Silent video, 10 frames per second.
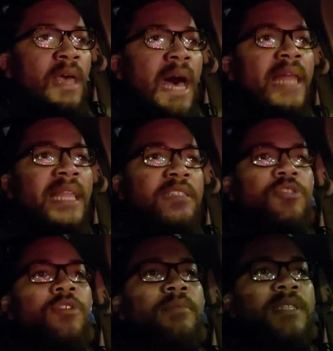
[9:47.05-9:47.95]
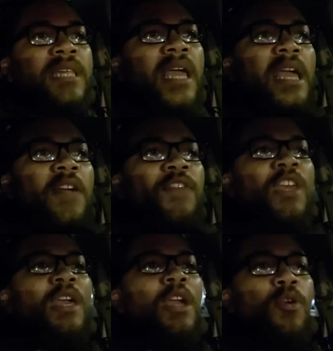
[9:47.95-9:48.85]
I like the scripture say, if
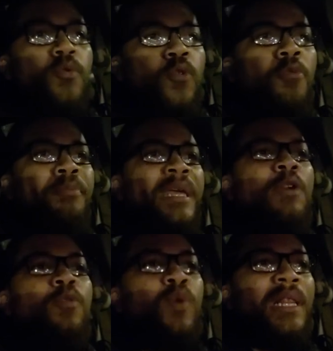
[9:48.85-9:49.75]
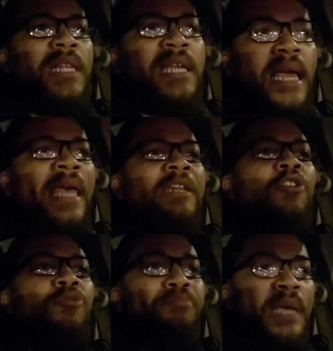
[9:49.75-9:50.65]
ye will be willing and
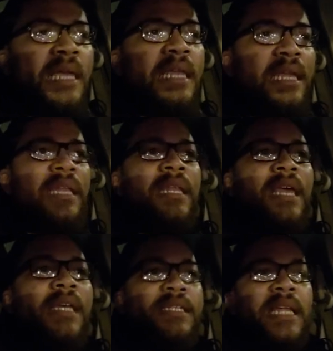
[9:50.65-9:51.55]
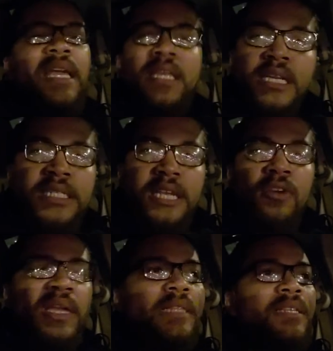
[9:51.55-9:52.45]
obedient, then ye
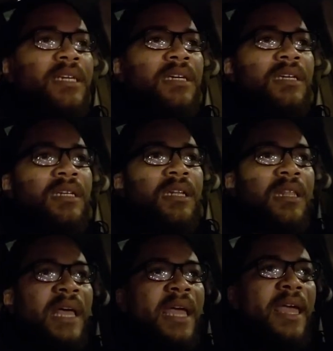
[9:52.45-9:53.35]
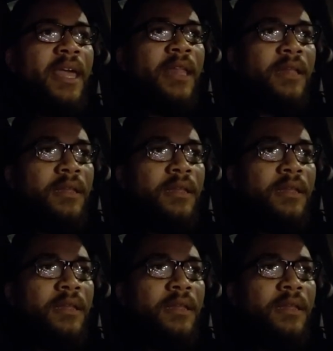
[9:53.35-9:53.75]
shall eat the good of the land.